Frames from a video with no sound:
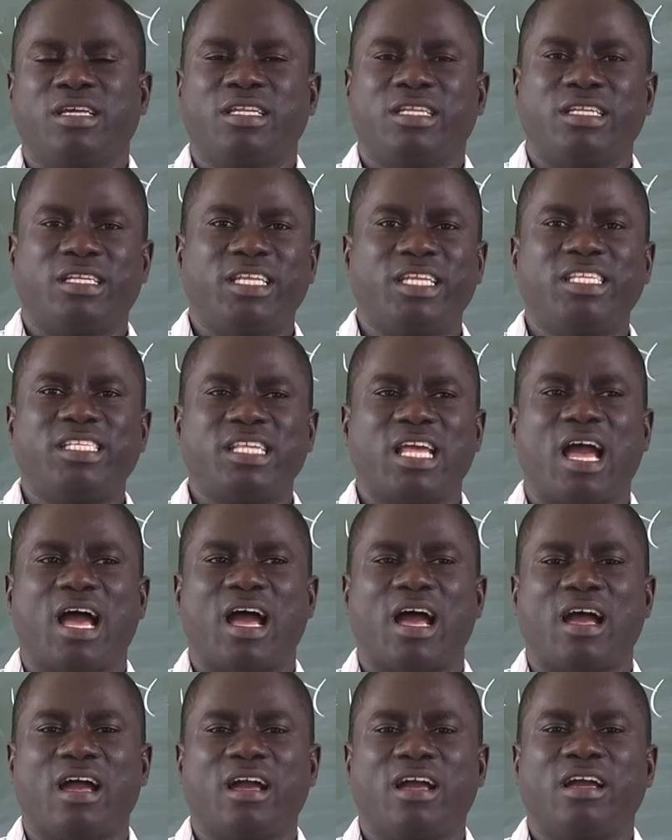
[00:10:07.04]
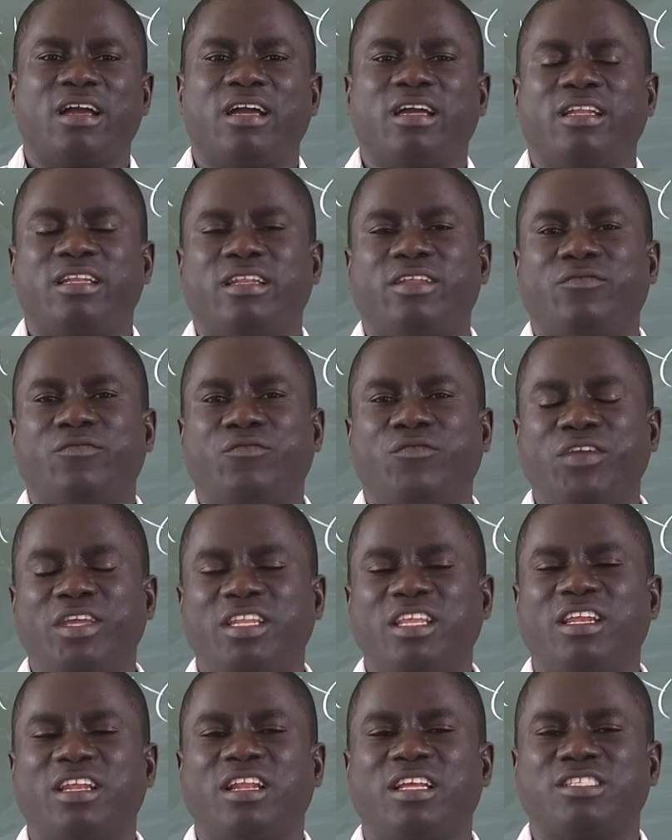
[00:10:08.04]
These are the
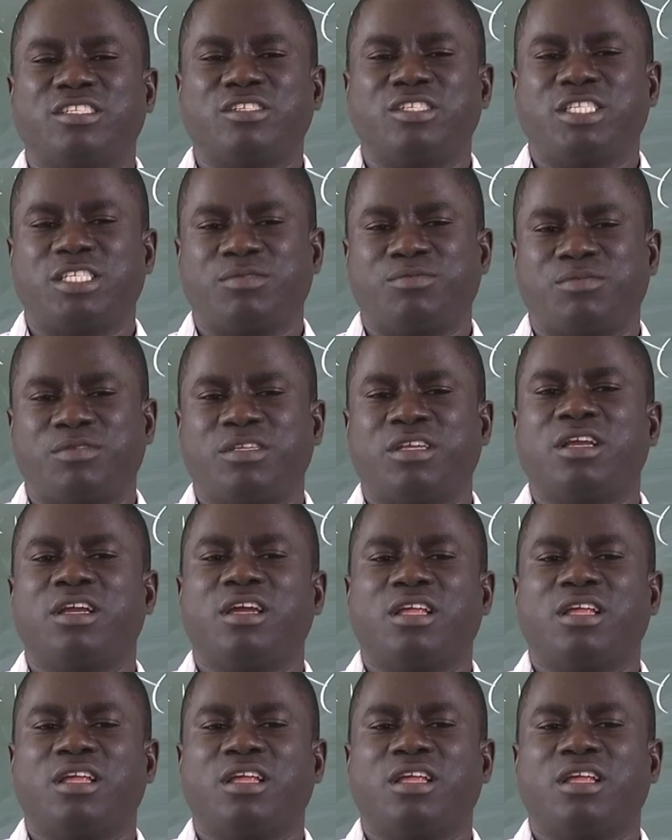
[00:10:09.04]
feeding relationships